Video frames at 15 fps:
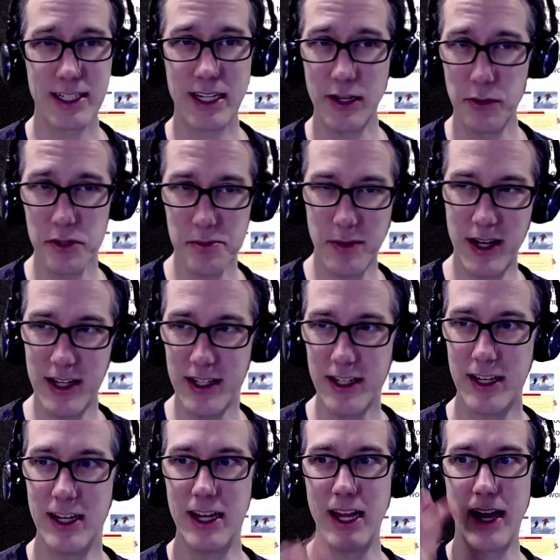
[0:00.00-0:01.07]
as mud,
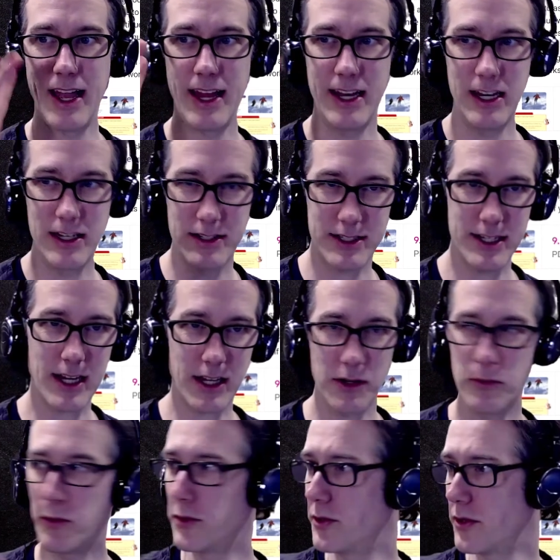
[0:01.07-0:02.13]
and in a
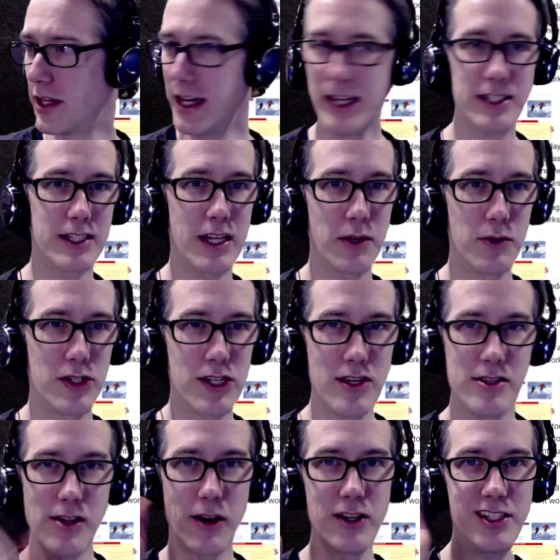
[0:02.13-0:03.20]
second we'll do the next thing, which
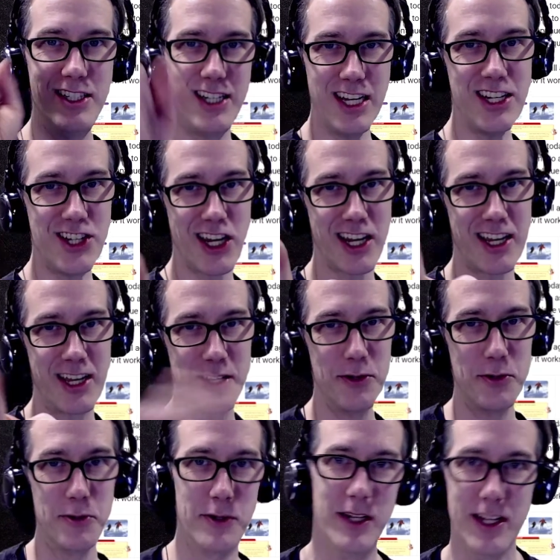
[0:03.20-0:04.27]
is our DJ
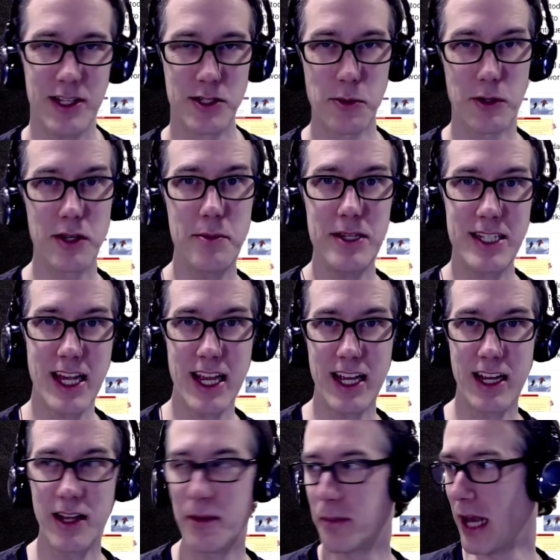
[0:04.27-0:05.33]
queue. So we're going to be
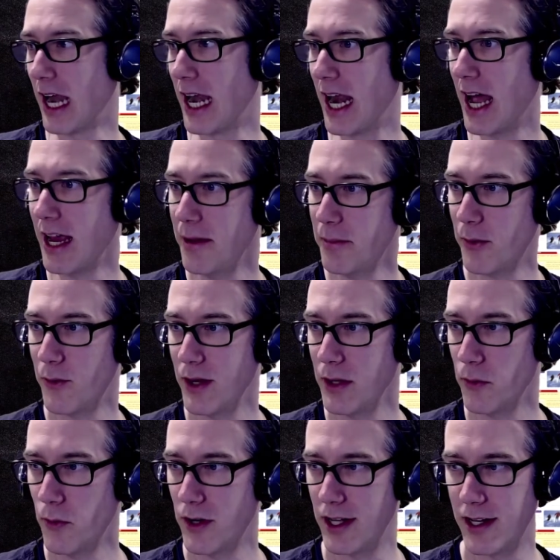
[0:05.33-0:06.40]
taking up
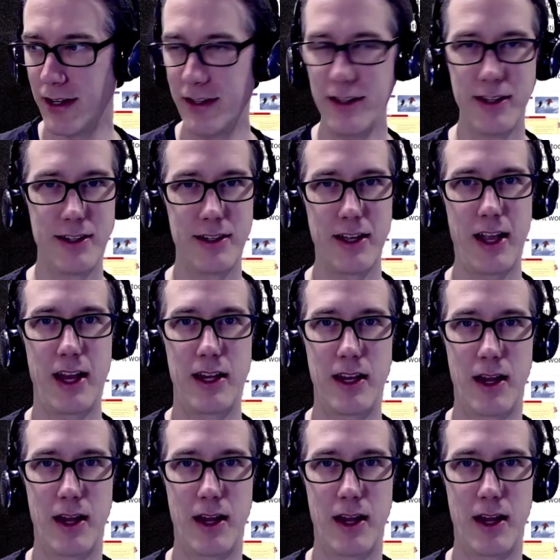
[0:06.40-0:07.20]
9.1 and